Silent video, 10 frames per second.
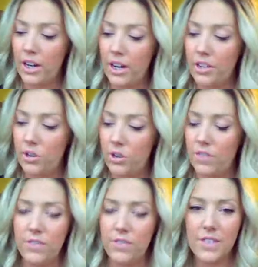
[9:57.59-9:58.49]
and it sort
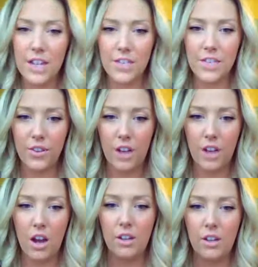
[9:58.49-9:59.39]
of sets everything
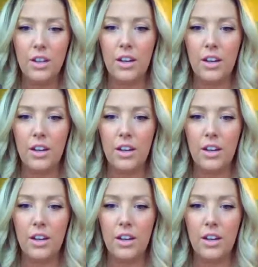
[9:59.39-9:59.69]
on